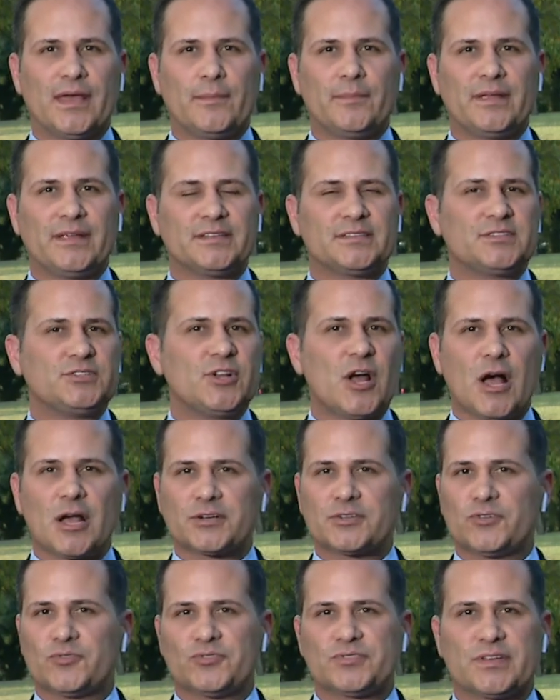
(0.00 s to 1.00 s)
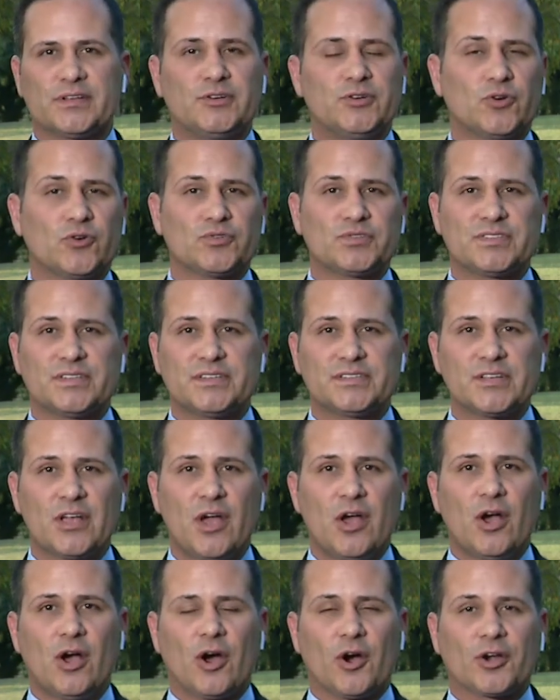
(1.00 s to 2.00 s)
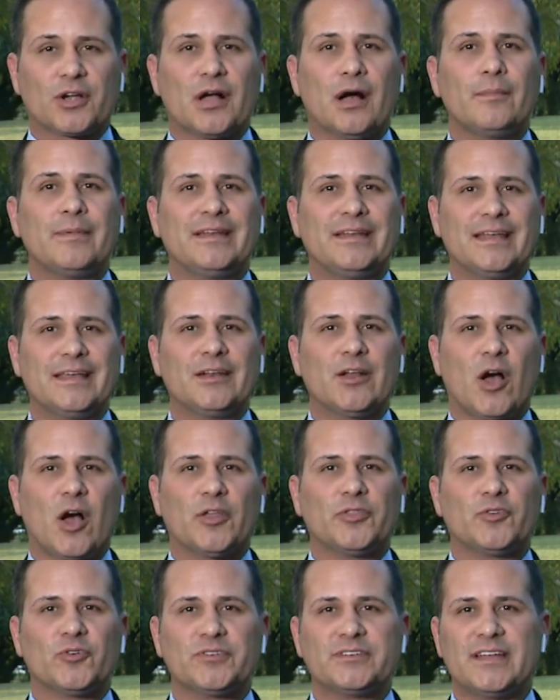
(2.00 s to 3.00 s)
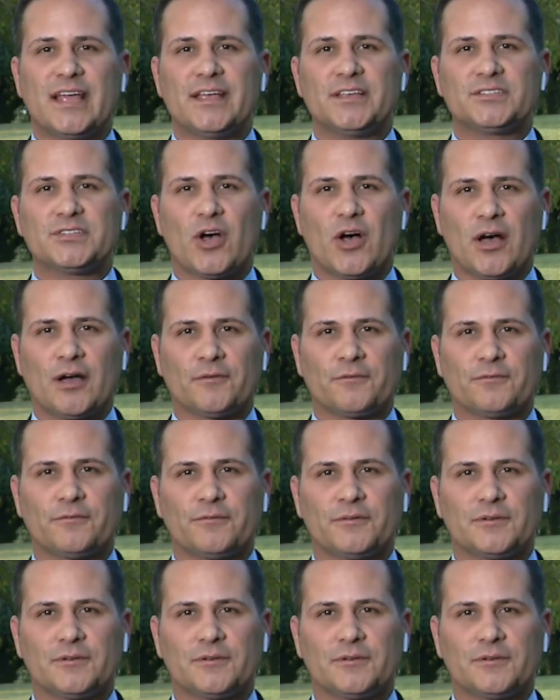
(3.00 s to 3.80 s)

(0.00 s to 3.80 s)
That means doctors and nurses are coming in on their days off.